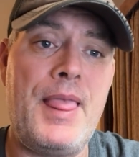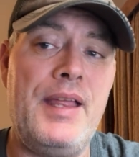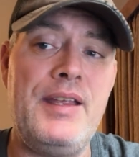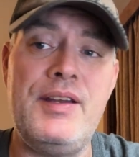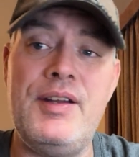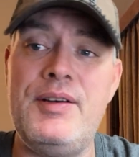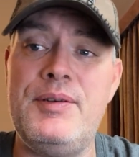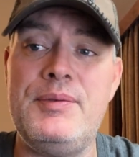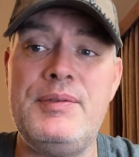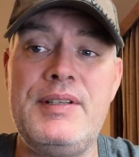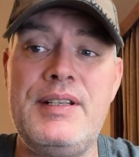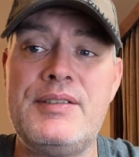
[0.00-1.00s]
you know,
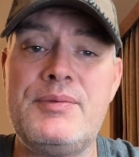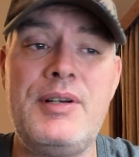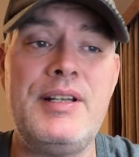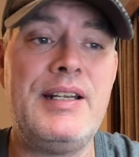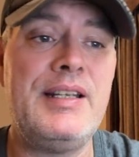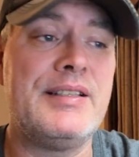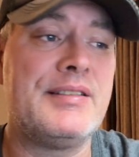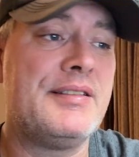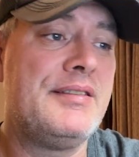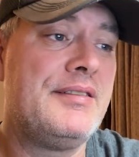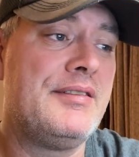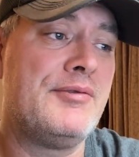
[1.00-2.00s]
is what it is.
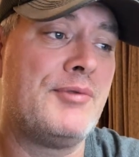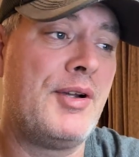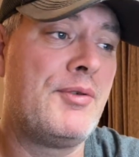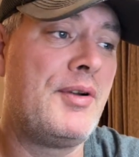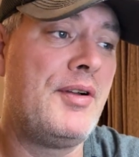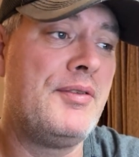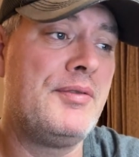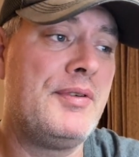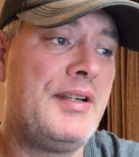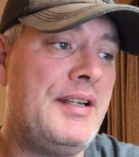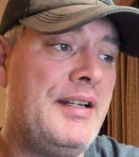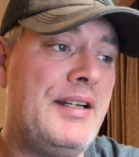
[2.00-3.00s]

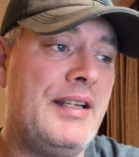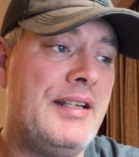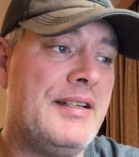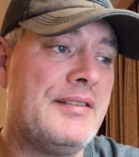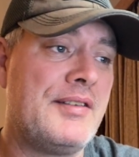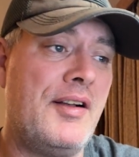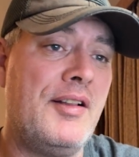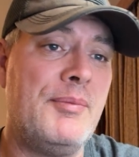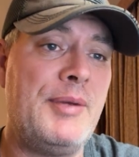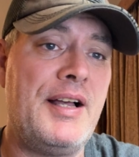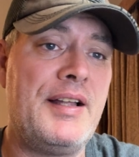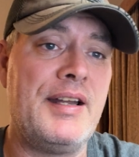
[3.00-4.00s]
Railroading is all
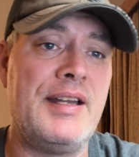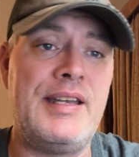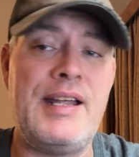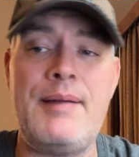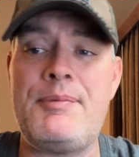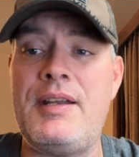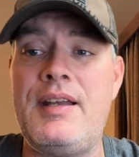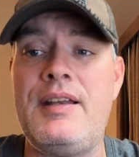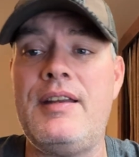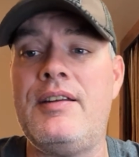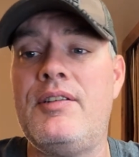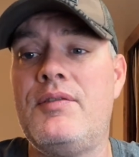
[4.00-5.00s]
about
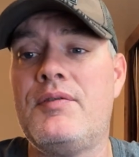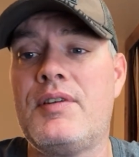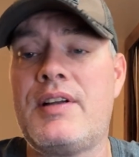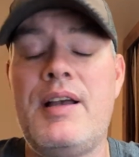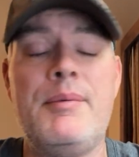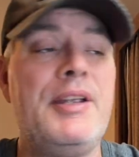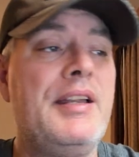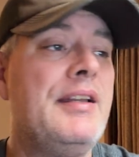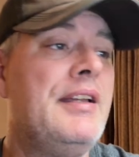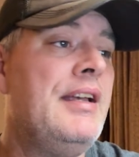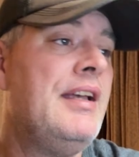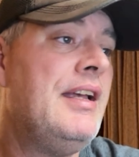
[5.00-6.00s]
adapting and overcoming.
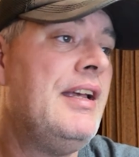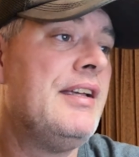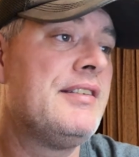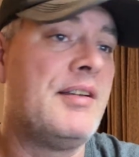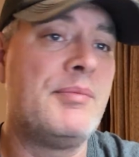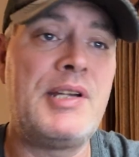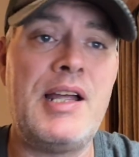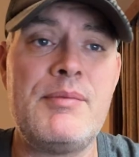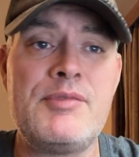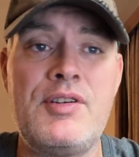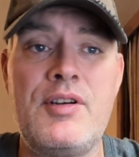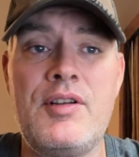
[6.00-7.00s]

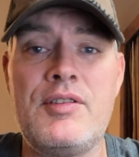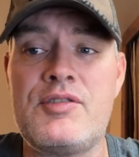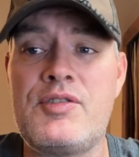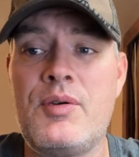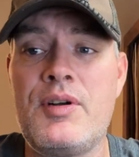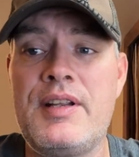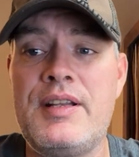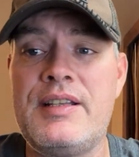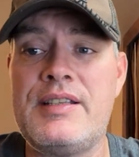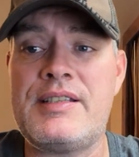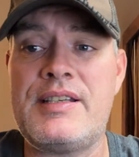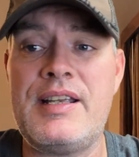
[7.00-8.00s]
Sometimes you're on the short end of
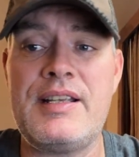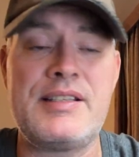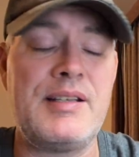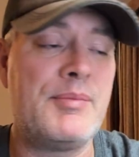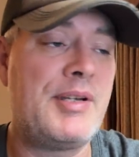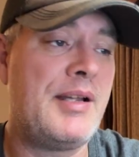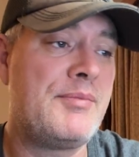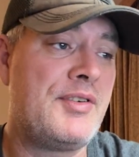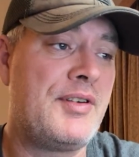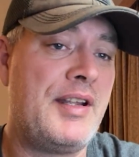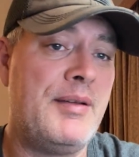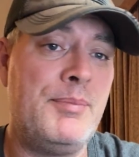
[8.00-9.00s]
the stick, sometimes you're
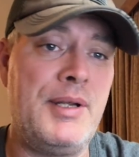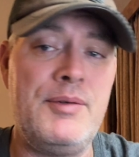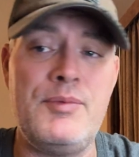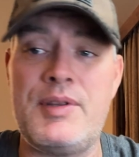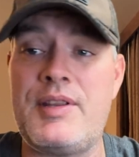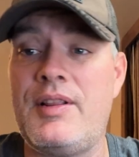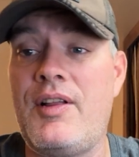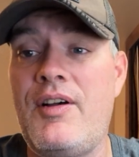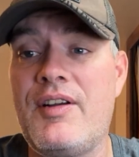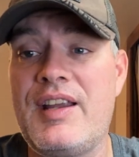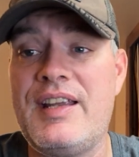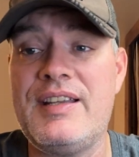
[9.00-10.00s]
getting beat with the
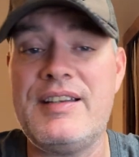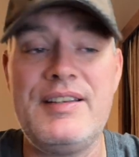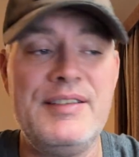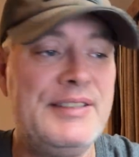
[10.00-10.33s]
long end